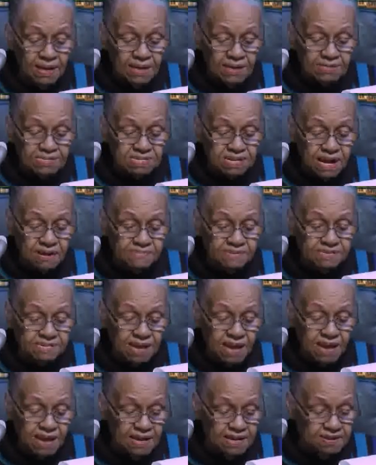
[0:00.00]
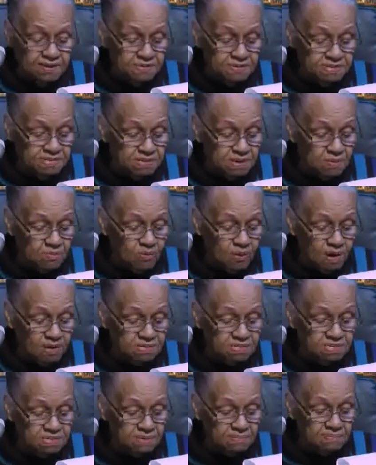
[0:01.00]
Some say you should
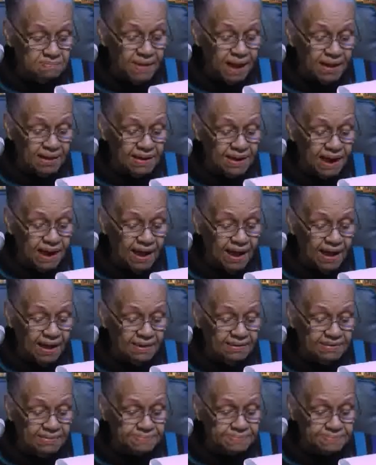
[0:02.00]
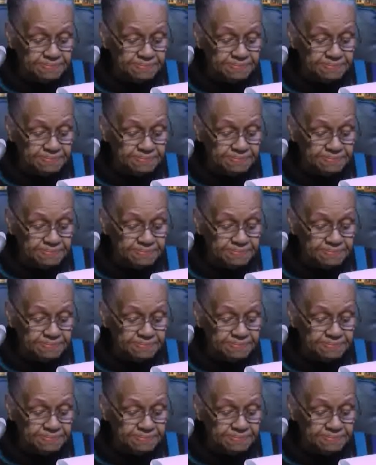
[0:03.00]
worship my God.